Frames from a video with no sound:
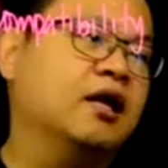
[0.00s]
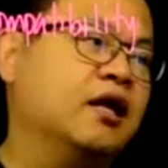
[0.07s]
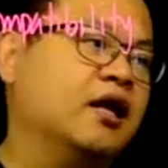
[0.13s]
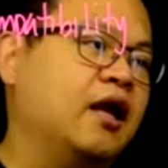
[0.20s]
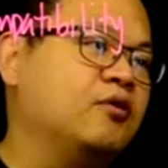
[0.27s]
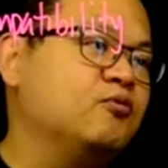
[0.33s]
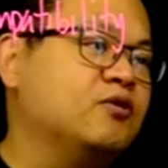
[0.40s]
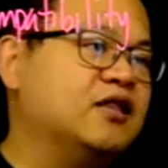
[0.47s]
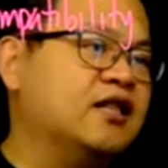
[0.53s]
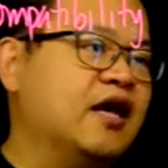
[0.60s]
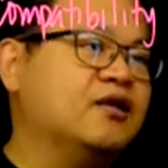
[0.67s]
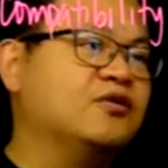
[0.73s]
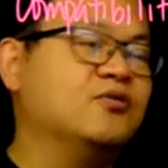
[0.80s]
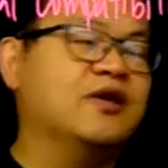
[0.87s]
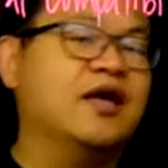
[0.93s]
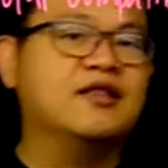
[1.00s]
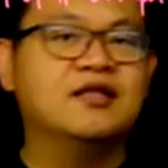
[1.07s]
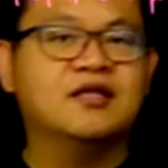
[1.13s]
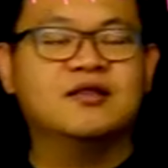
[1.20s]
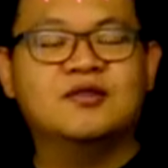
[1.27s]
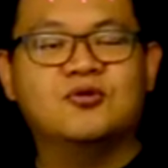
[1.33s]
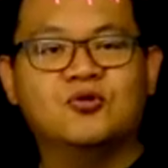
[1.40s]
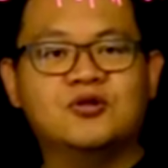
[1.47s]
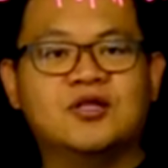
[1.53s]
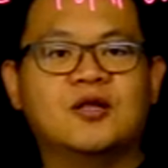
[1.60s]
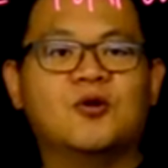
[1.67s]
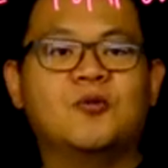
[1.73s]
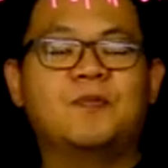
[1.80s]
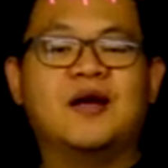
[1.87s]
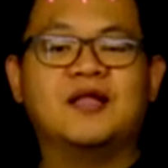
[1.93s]
And we'd like to get the total
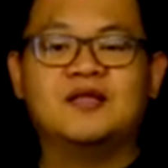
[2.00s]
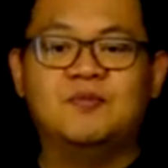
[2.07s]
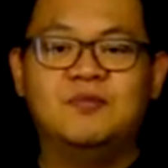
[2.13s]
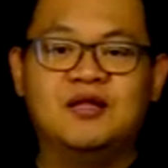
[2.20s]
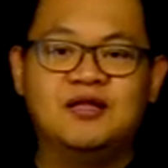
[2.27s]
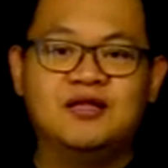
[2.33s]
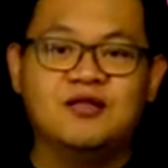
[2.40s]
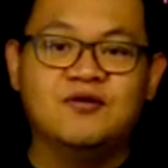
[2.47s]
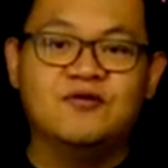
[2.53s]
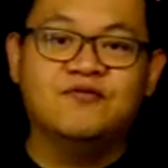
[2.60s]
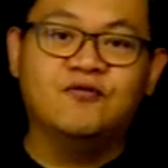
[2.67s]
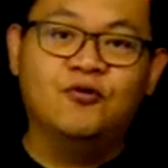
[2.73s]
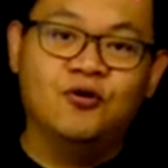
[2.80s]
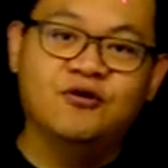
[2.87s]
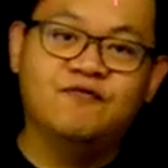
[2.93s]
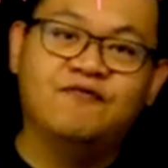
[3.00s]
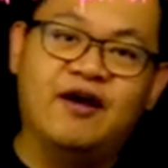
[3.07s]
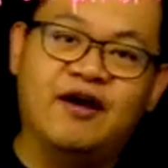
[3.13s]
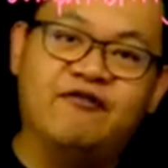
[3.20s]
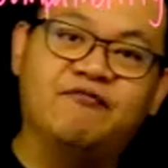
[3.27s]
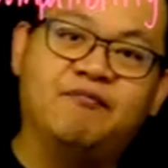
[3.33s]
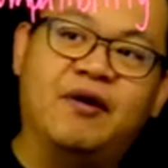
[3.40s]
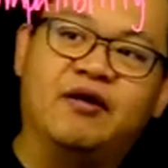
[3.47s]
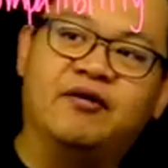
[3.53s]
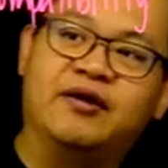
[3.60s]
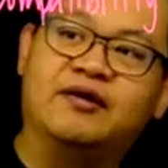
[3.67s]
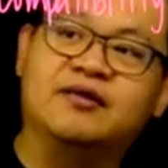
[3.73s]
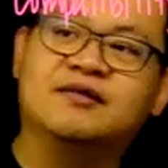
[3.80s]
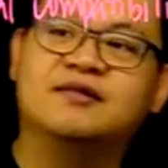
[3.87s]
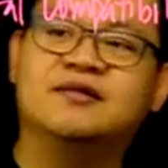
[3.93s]
compatibility of all 5
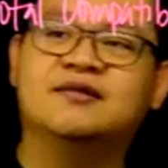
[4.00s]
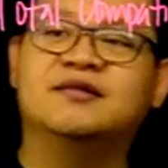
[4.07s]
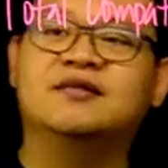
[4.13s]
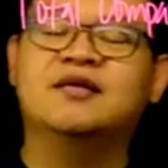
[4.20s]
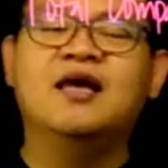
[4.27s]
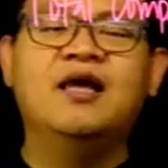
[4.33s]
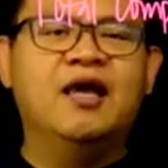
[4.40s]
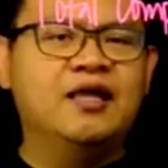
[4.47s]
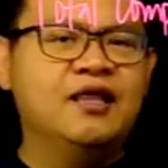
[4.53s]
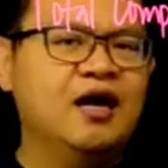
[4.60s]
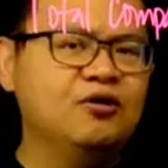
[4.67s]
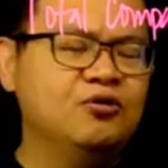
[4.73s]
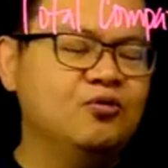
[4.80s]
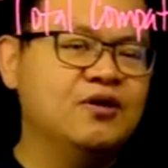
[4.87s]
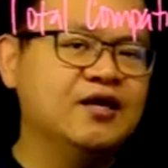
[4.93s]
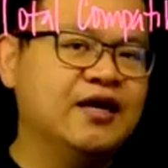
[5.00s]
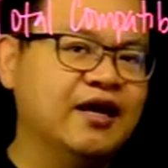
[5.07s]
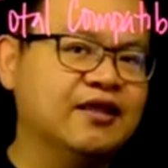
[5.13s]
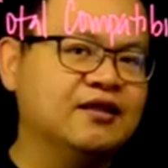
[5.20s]
pairings. And how do we get